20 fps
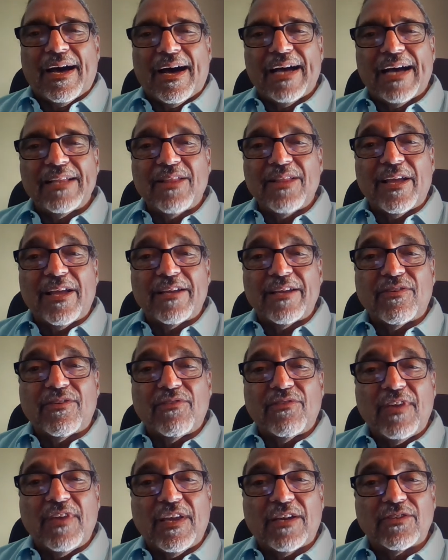I like to
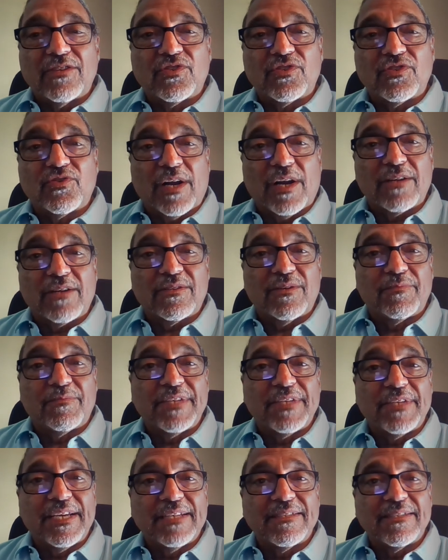deconstruct
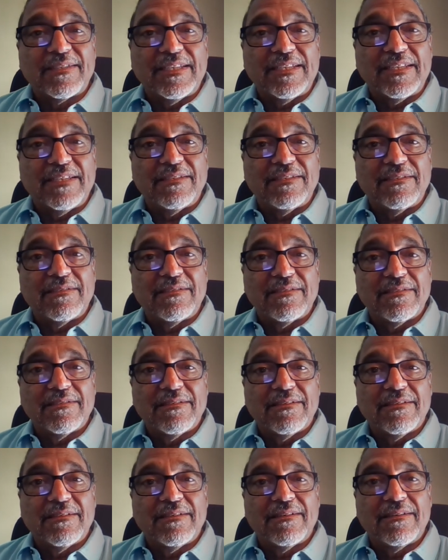Dobzhansky's
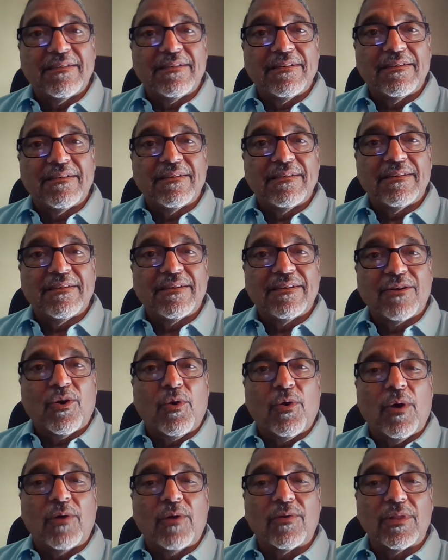
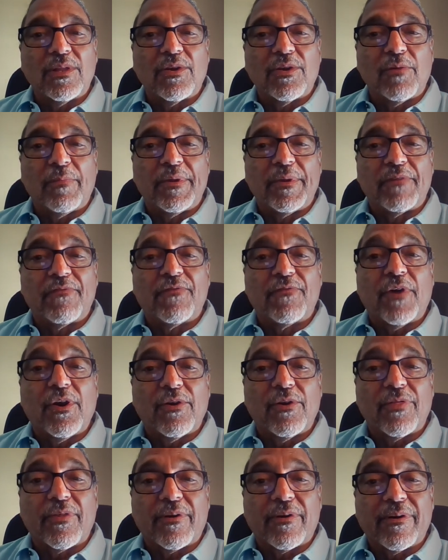quote a little bit
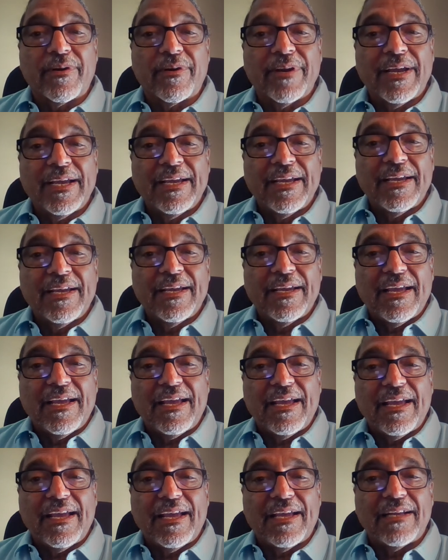further
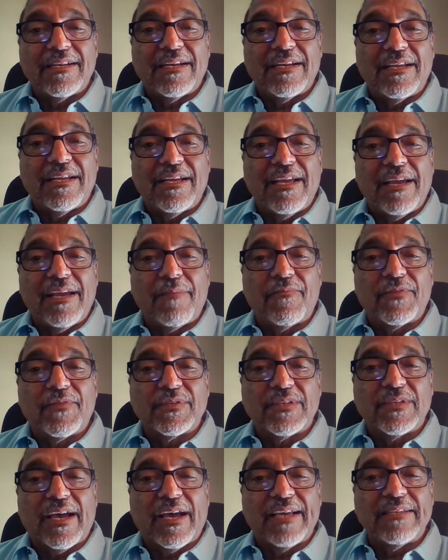and
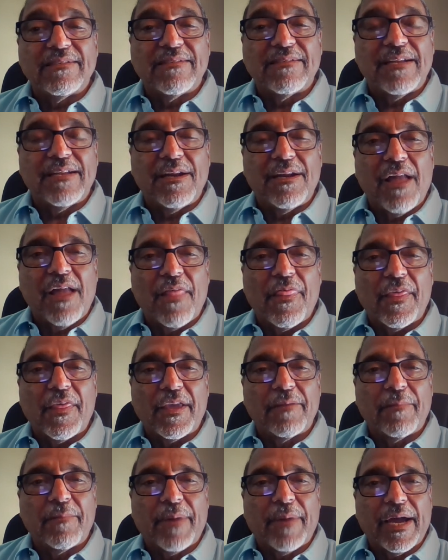emphasize that
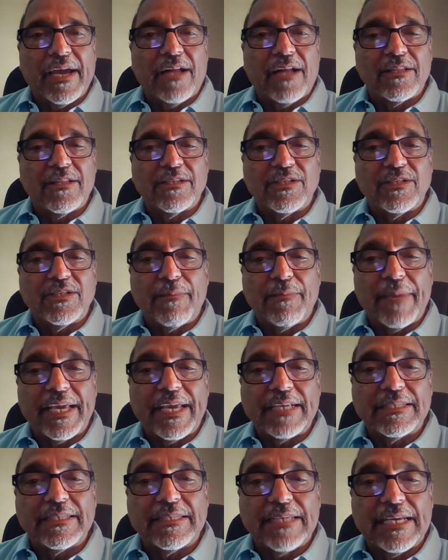nothing in biology
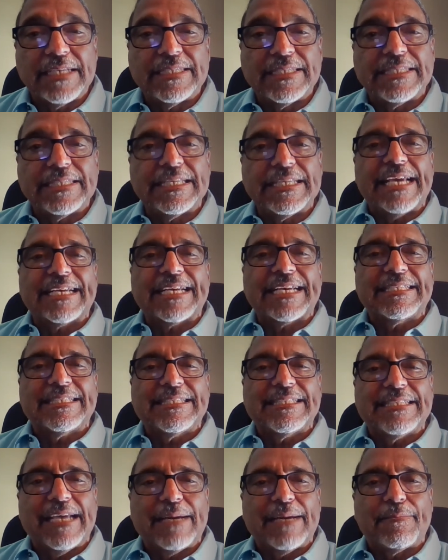makes sense
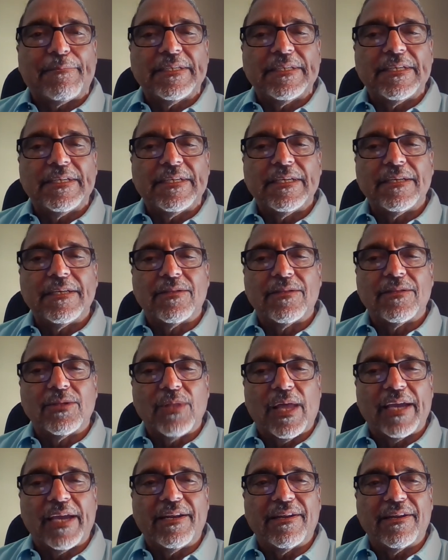except in the
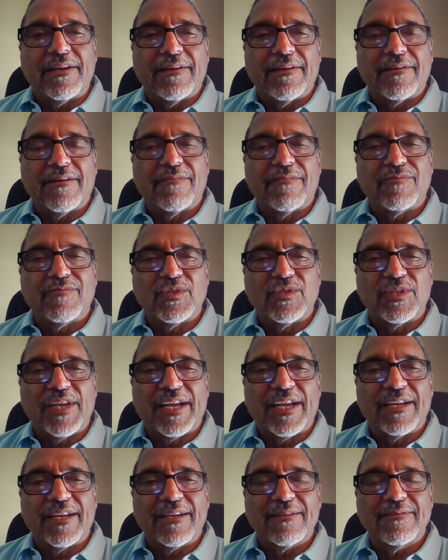light of
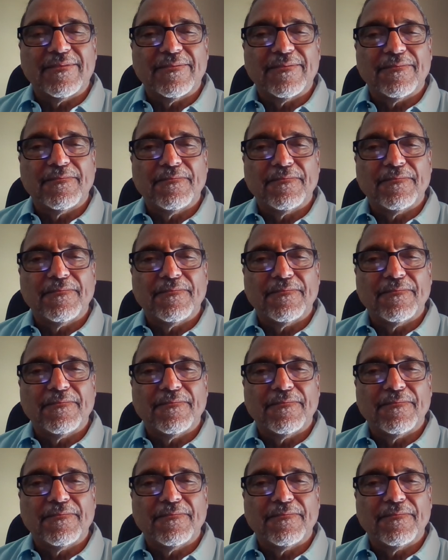genetics.